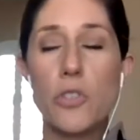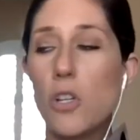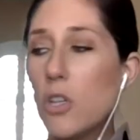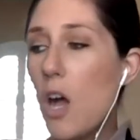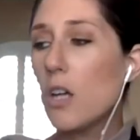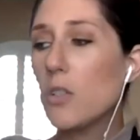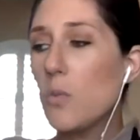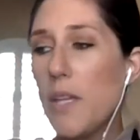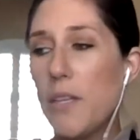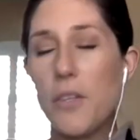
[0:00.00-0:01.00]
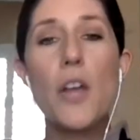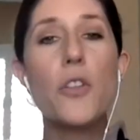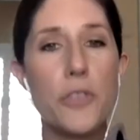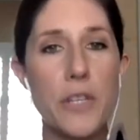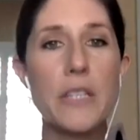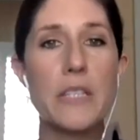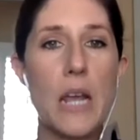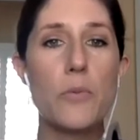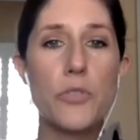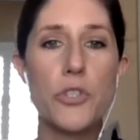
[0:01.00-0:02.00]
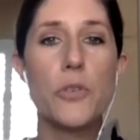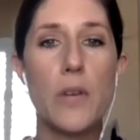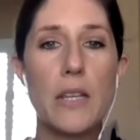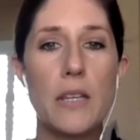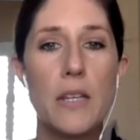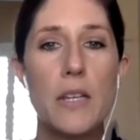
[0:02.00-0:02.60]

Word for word: along with other things that I was doing.